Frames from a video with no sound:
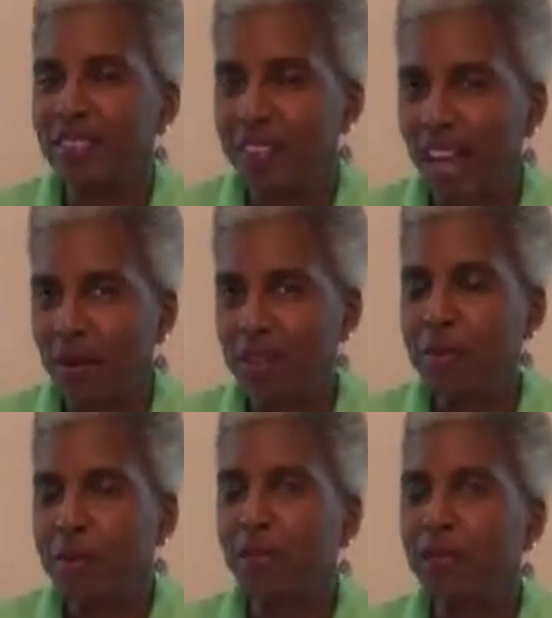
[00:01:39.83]
Now,
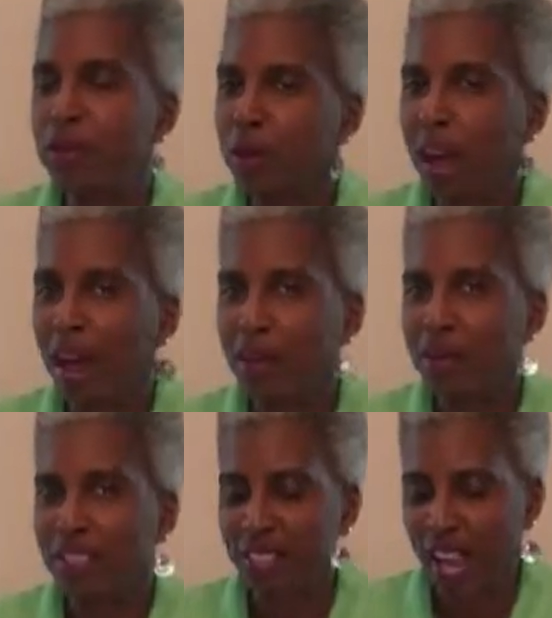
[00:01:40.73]
it's been a few
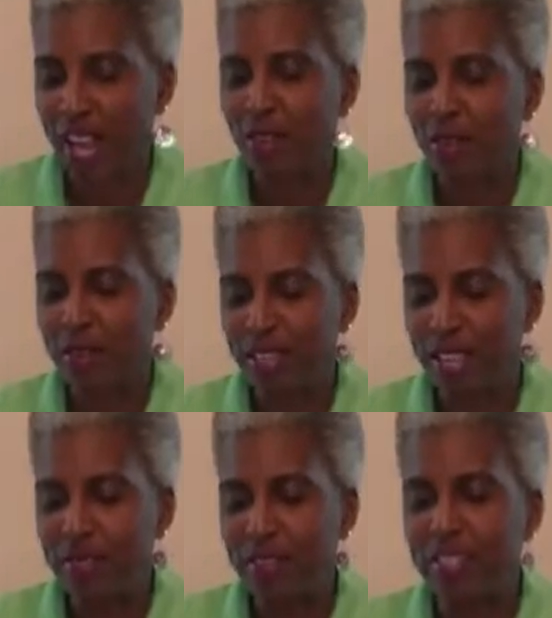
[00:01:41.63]
hours and your
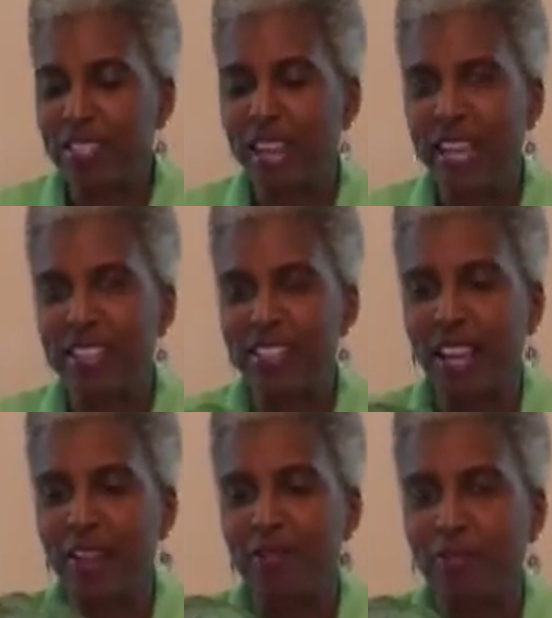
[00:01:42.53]
leaf is
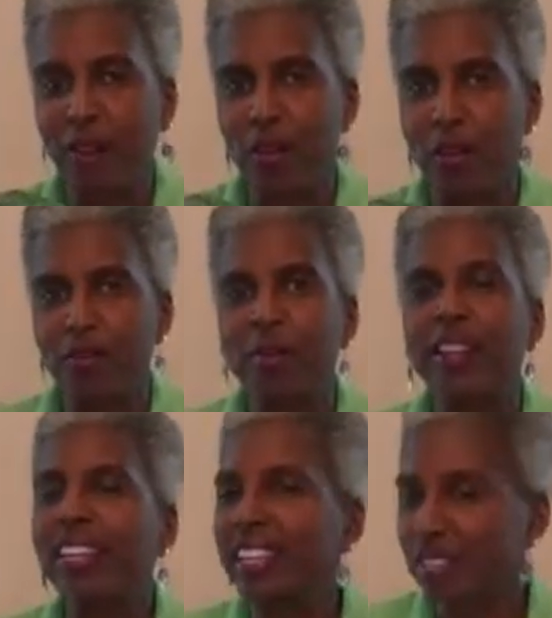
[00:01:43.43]
nice and firm.
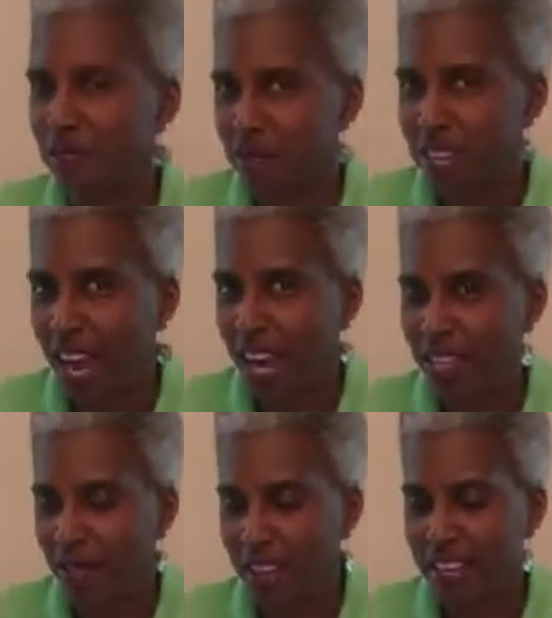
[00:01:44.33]
It has
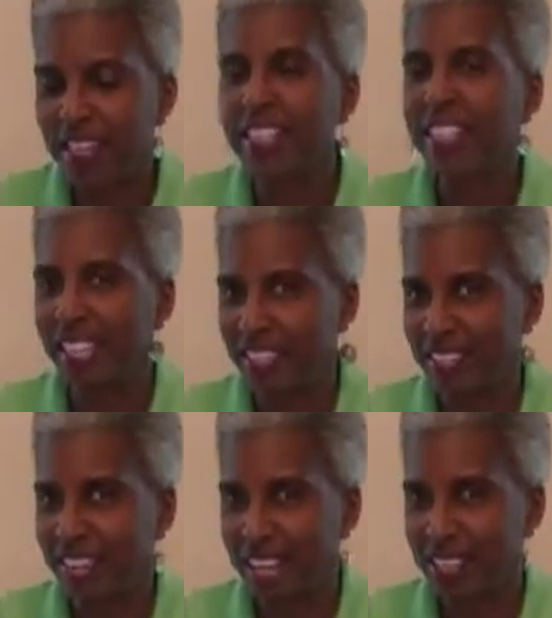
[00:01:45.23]
rehydrated,
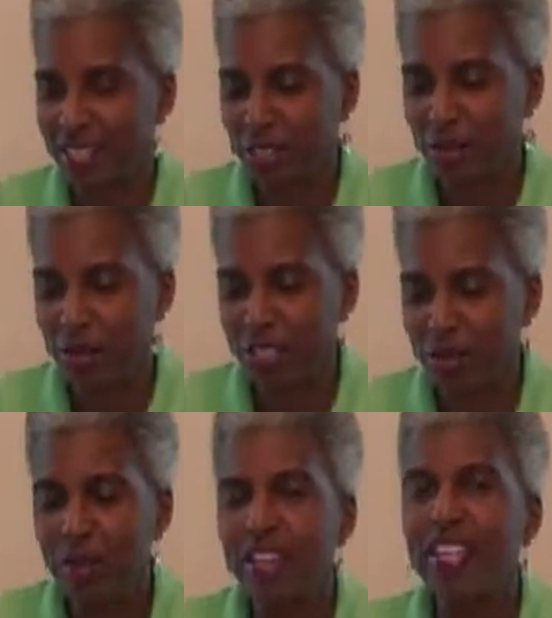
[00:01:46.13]
it's nice and
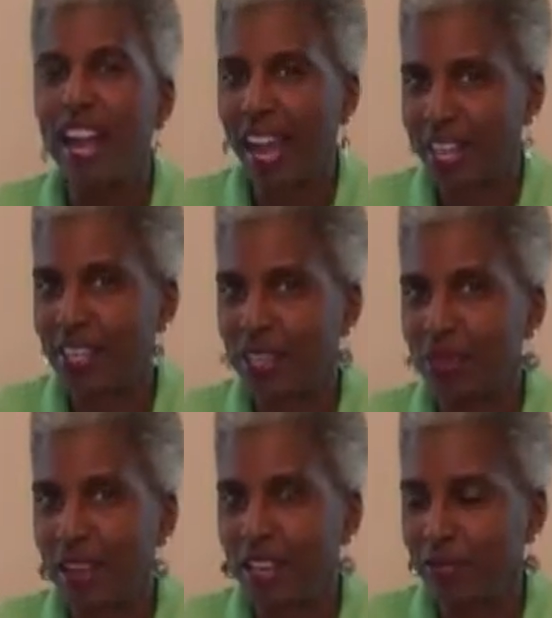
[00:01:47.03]
crisp, and it's
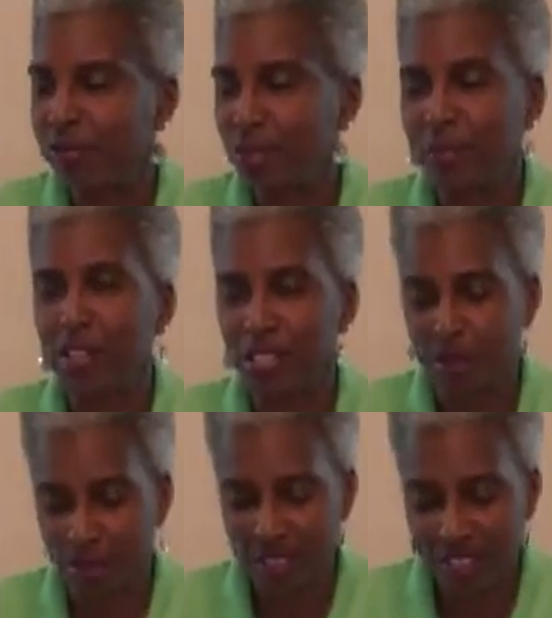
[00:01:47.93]
ready to be
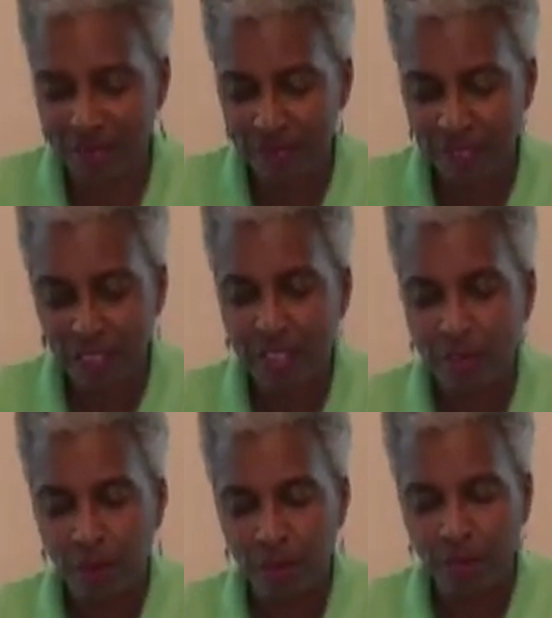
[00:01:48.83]
used.
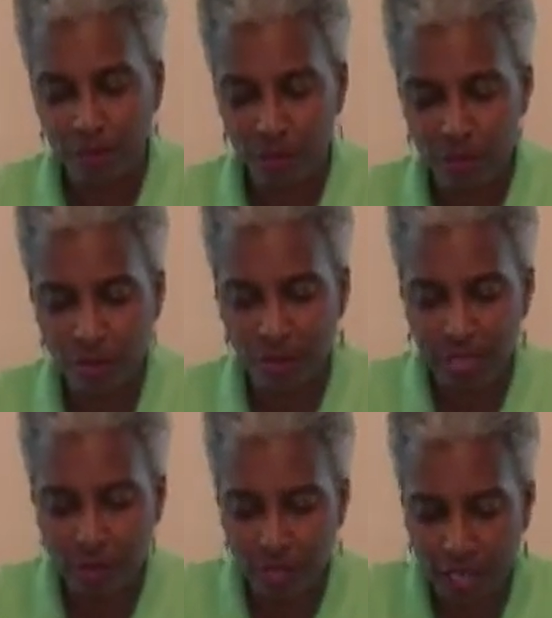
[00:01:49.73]
What you do
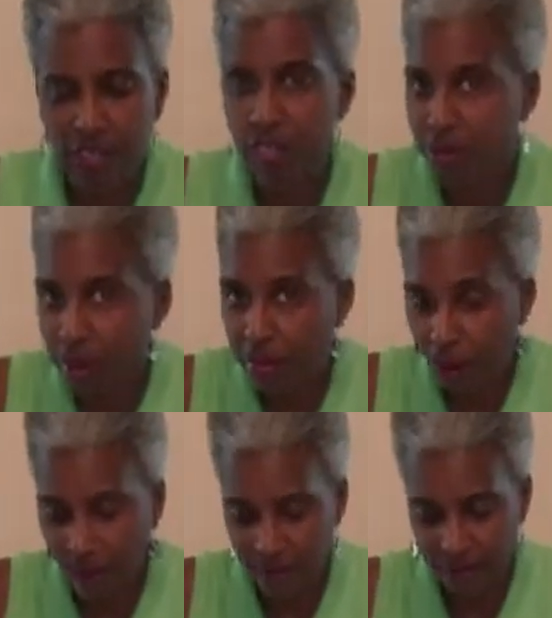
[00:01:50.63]
is you just trim
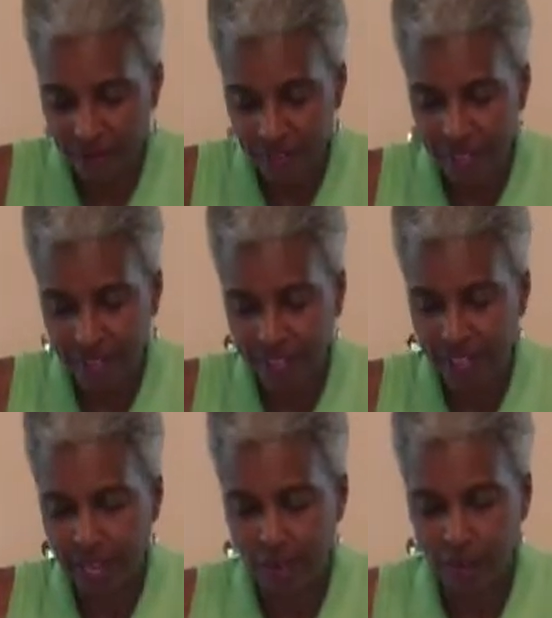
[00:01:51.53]
off that
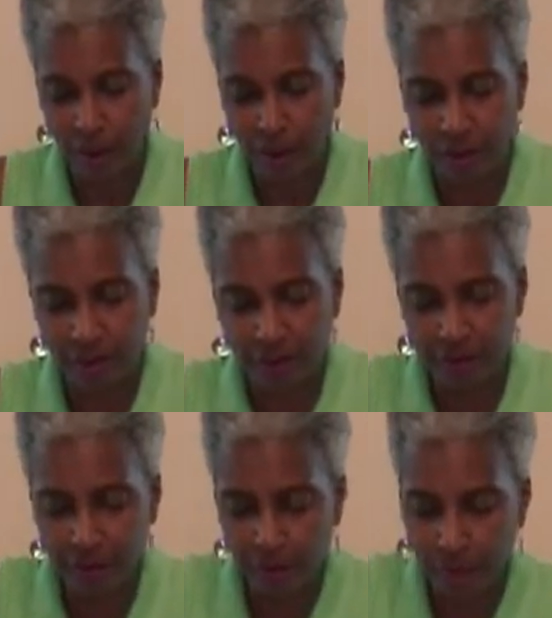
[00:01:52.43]
center part
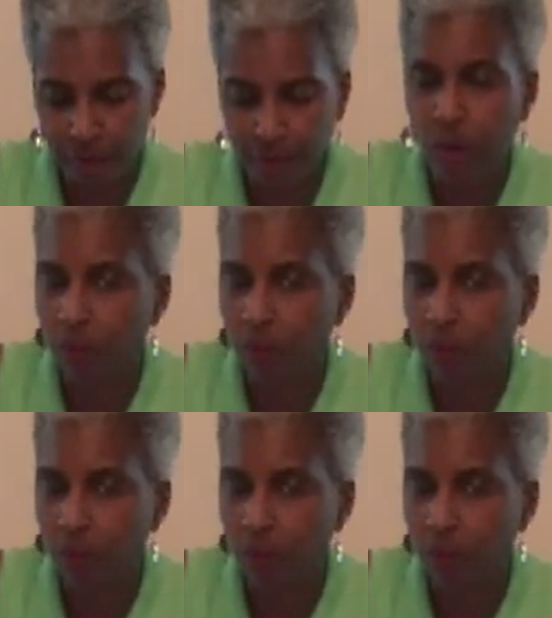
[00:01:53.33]
where